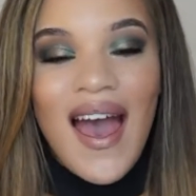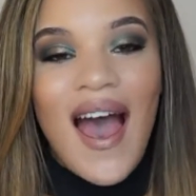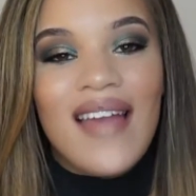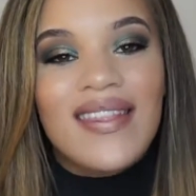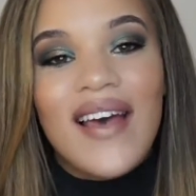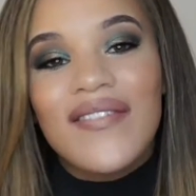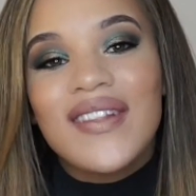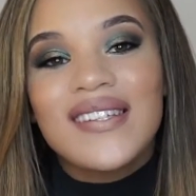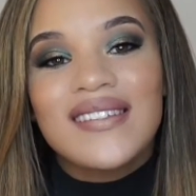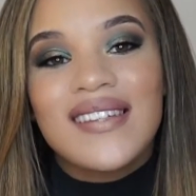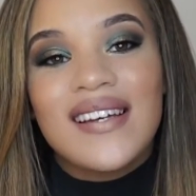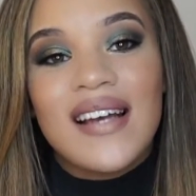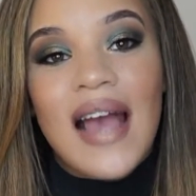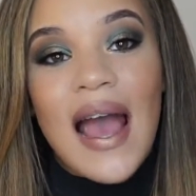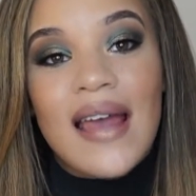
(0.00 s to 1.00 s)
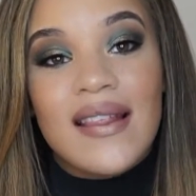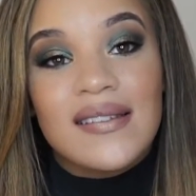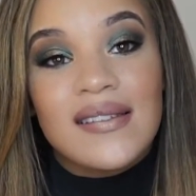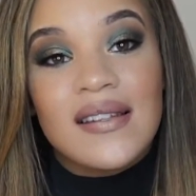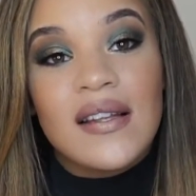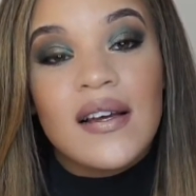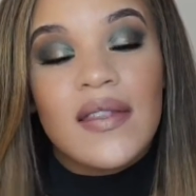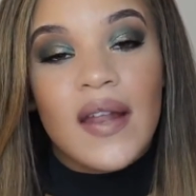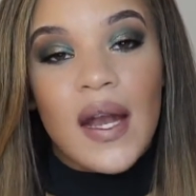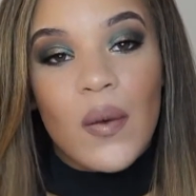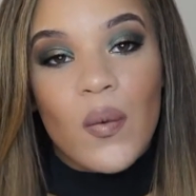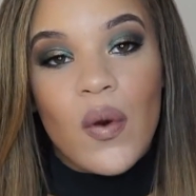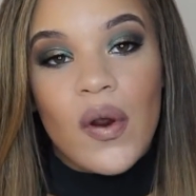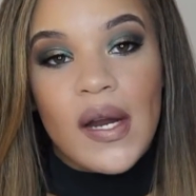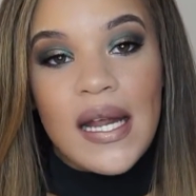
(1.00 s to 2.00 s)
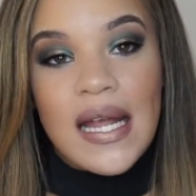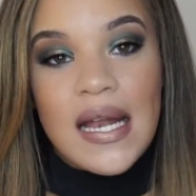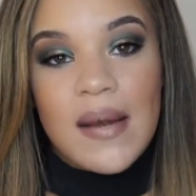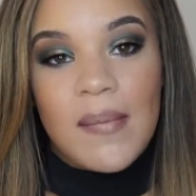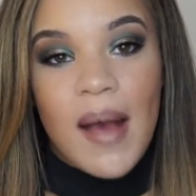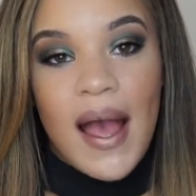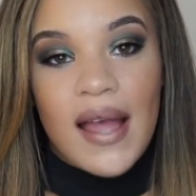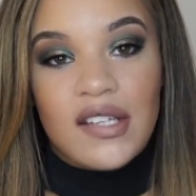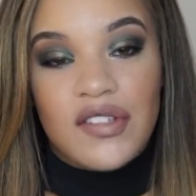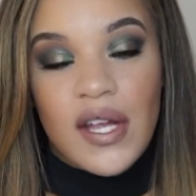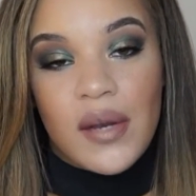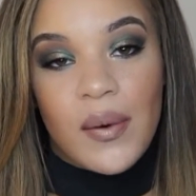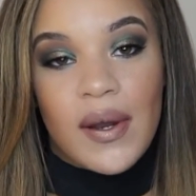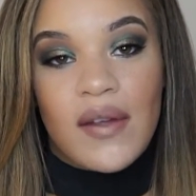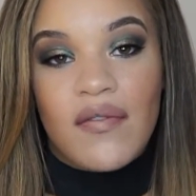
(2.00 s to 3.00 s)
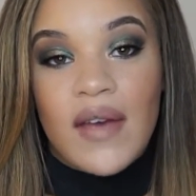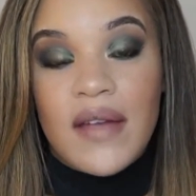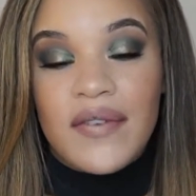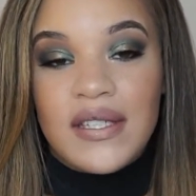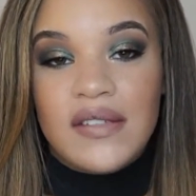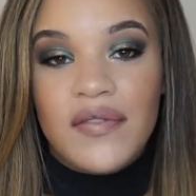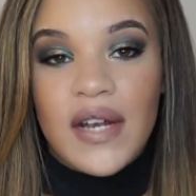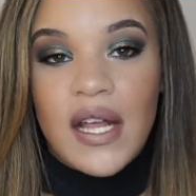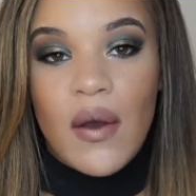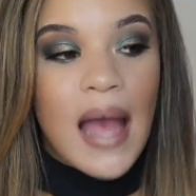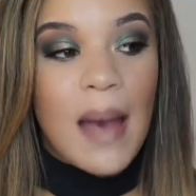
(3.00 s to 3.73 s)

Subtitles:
I love this look. This is a look that I wore in my January favorites video.